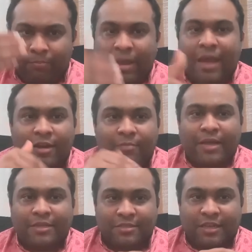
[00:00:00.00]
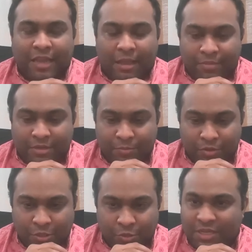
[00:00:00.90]
parallel batches in the campus,
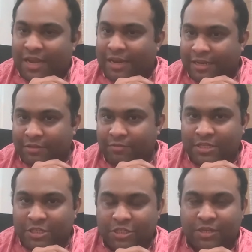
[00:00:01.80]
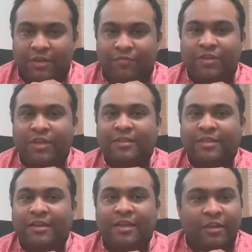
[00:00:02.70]
because it was a collective decision at FTII
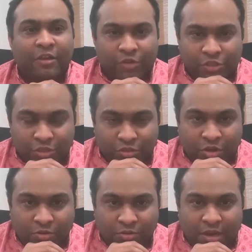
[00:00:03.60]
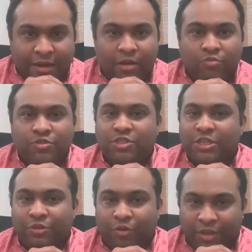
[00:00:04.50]
that we should not announce
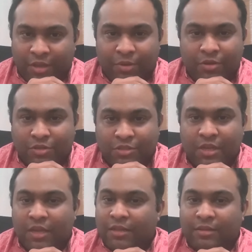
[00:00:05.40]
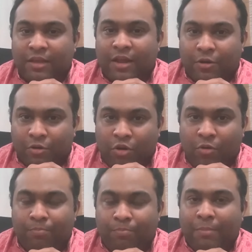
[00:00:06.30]
0 year, because there are
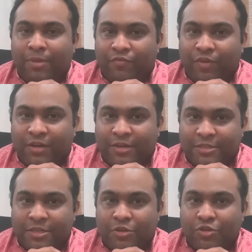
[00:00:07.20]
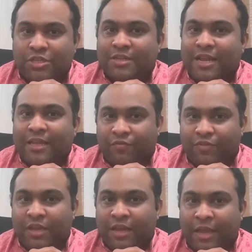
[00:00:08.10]
no public funded institutions like
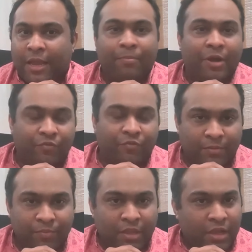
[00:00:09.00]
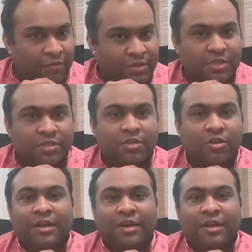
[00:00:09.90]
FTII apart from our sister